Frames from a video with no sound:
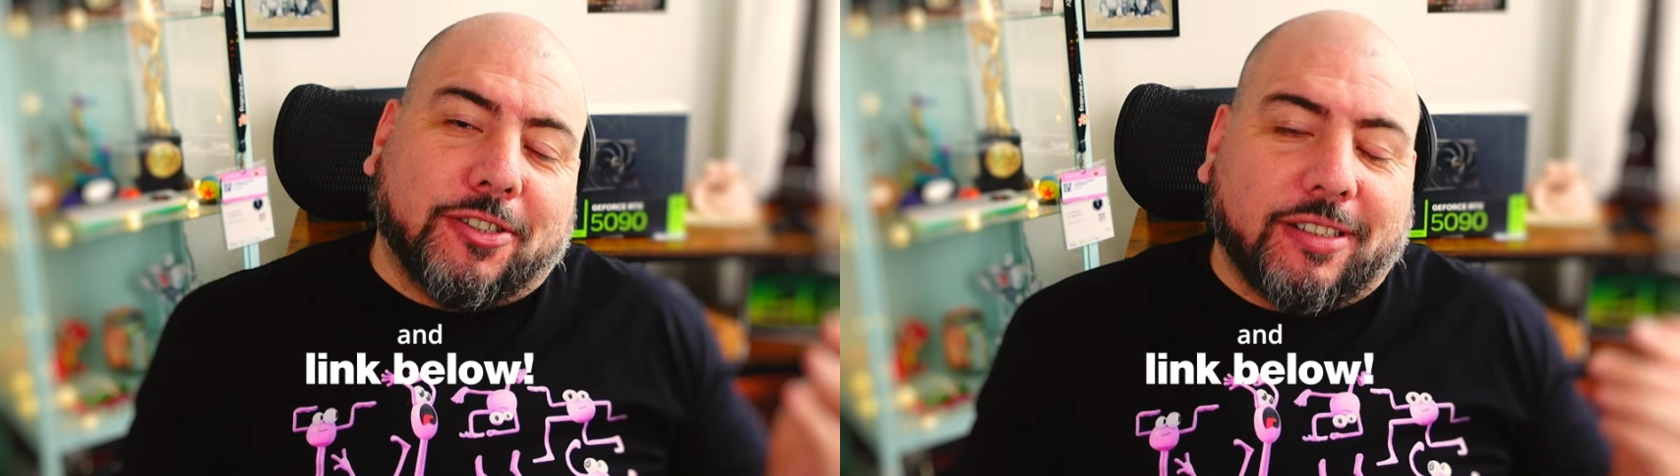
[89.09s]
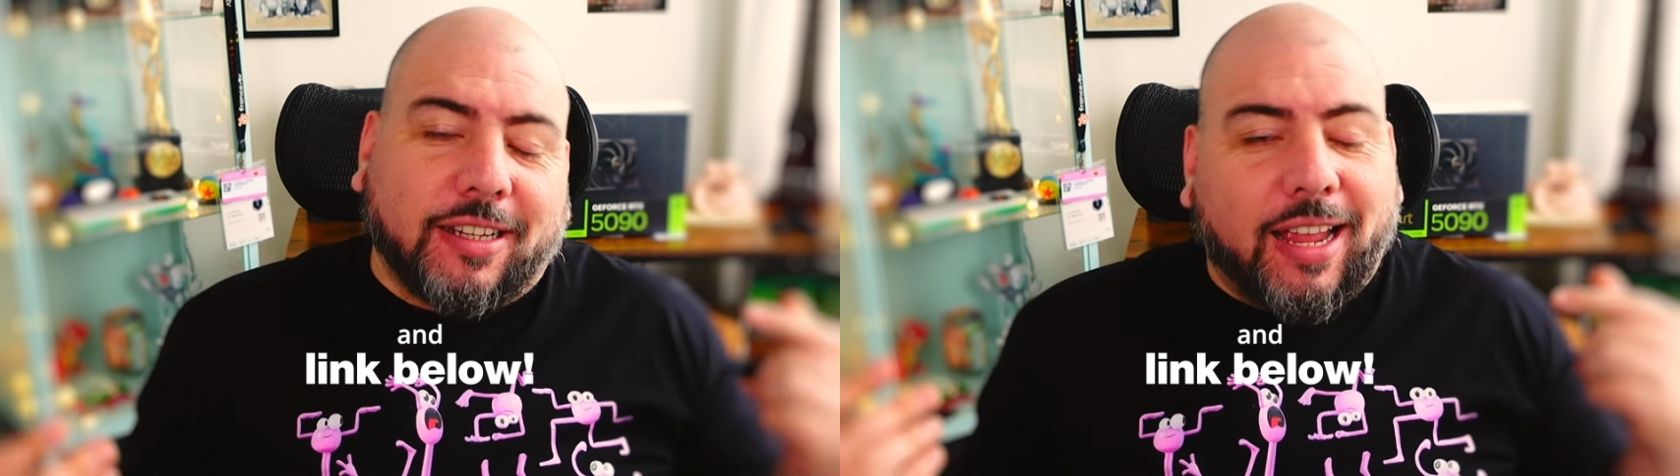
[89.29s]

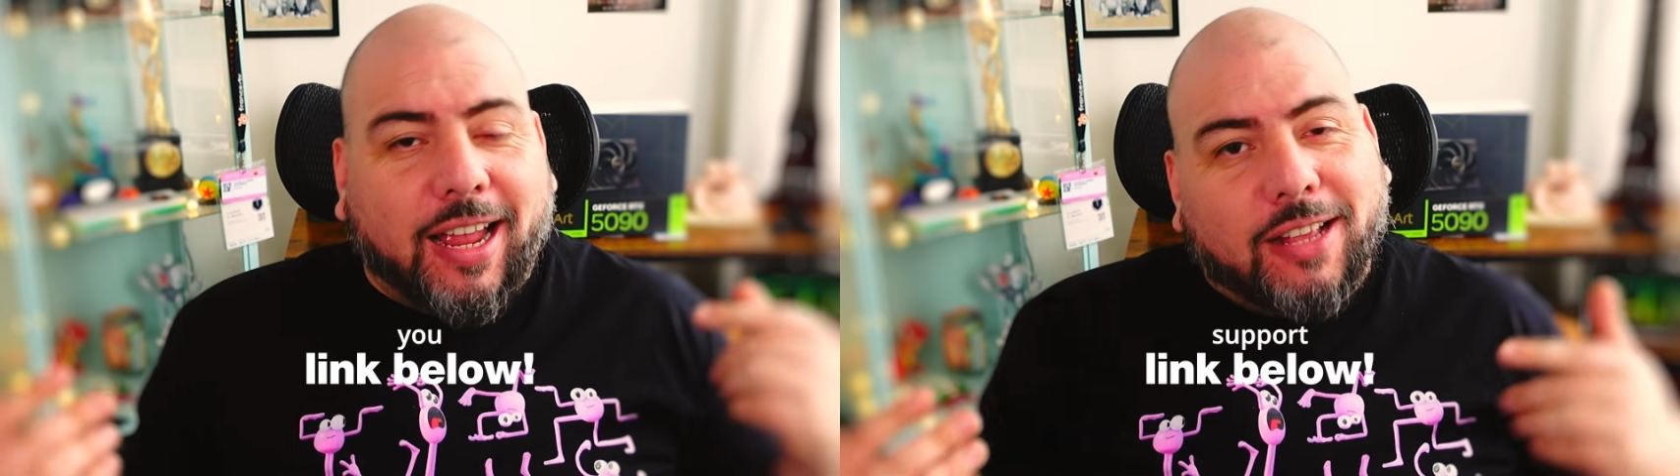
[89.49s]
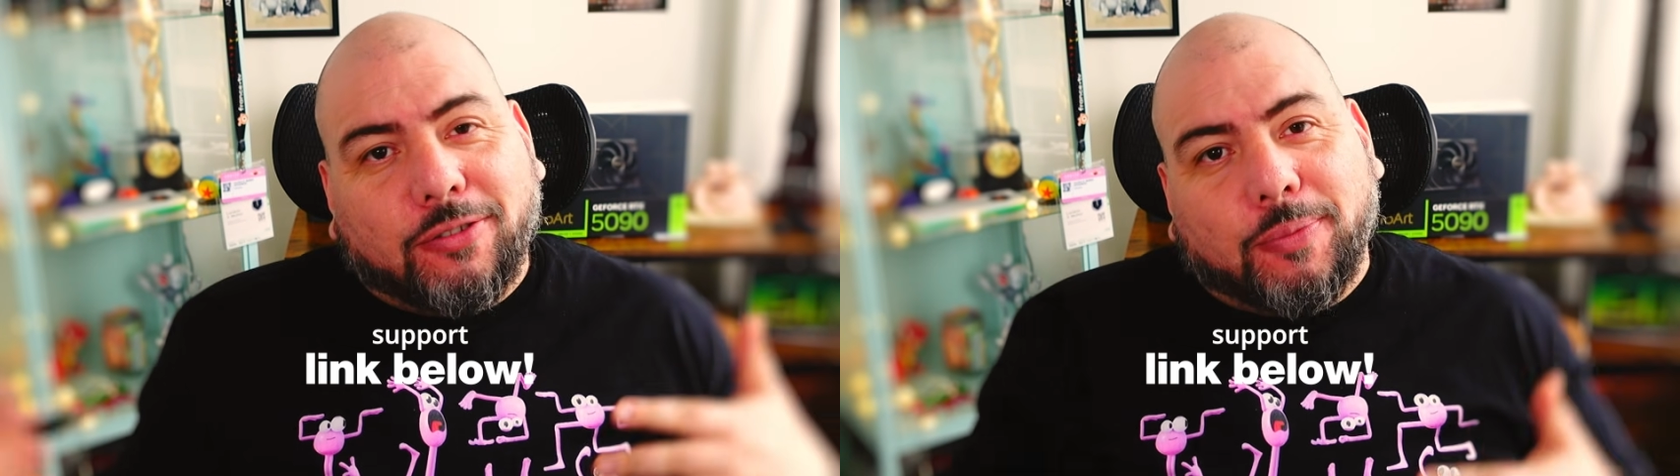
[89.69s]
and you
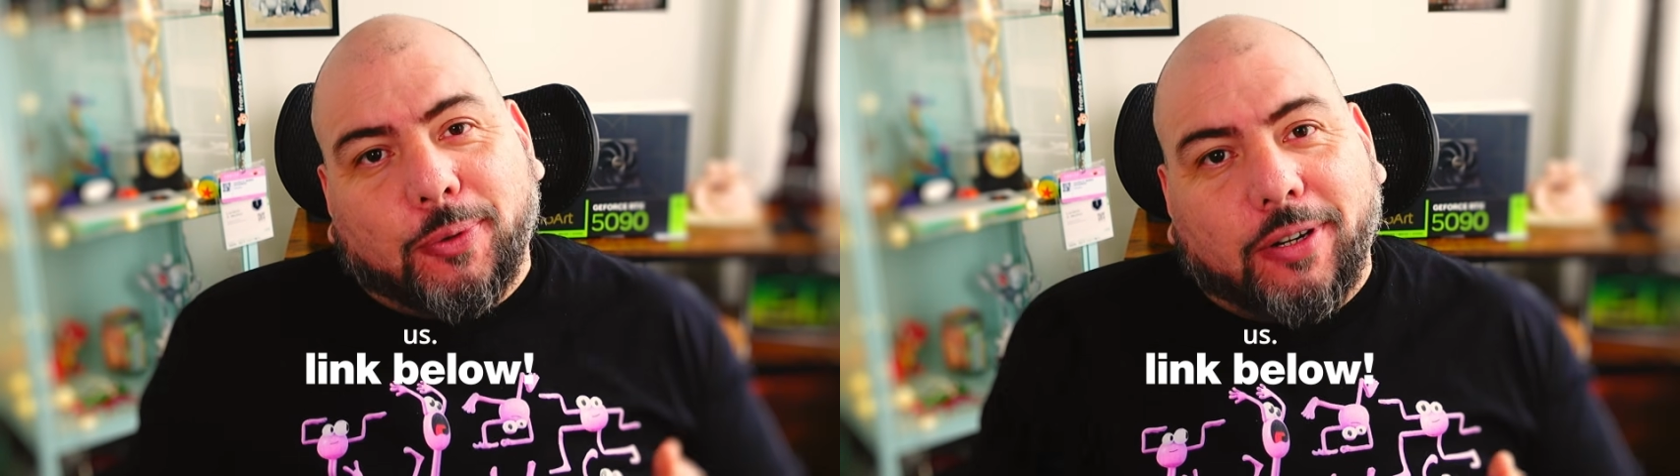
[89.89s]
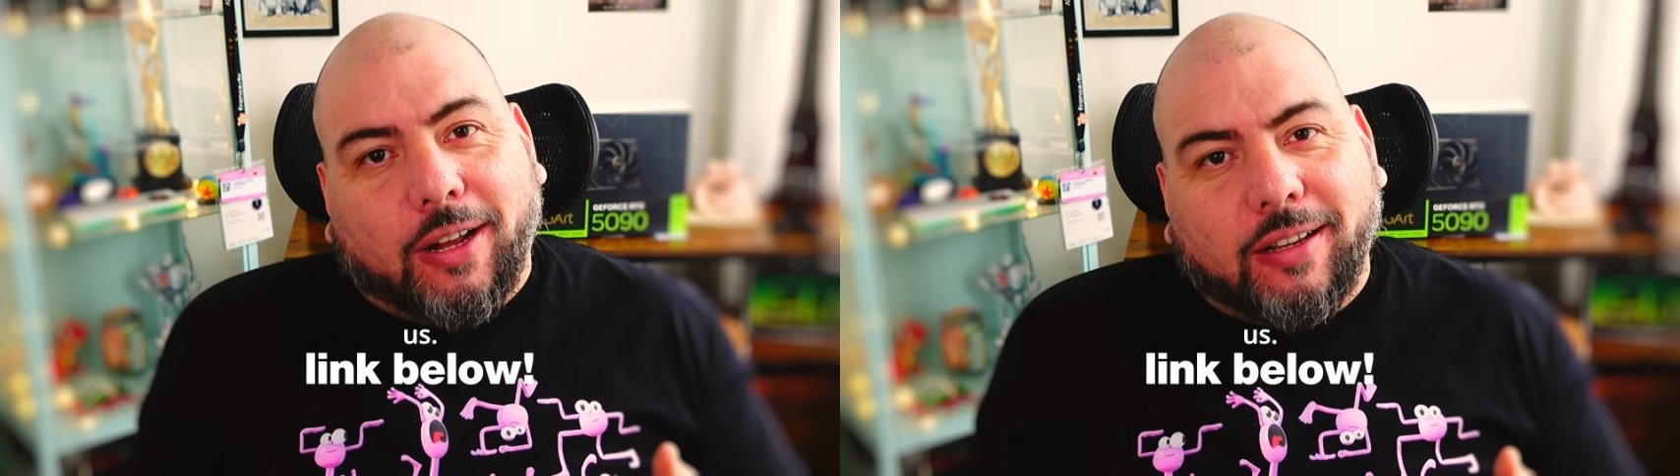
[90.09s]
support
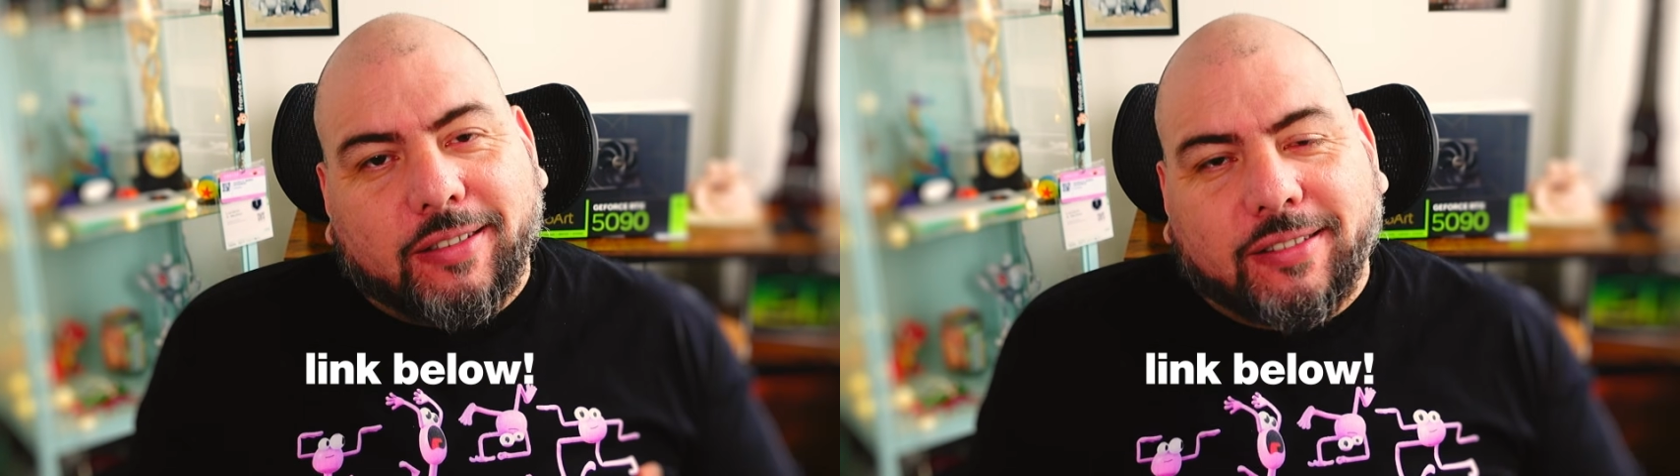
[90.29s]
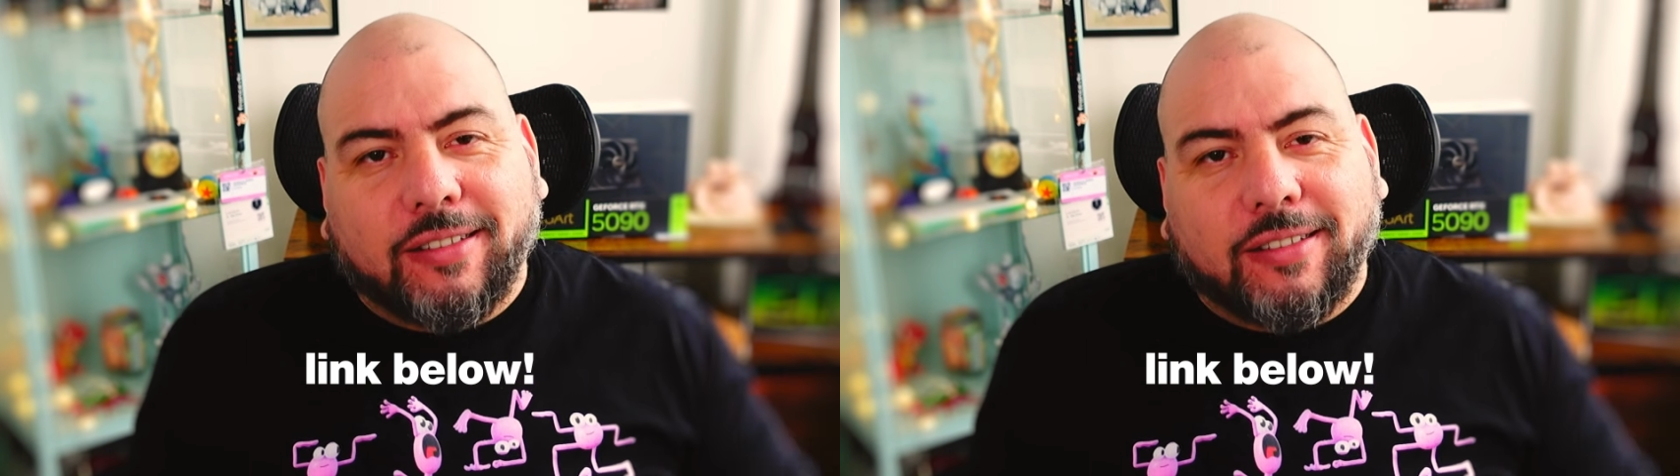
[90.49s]
us.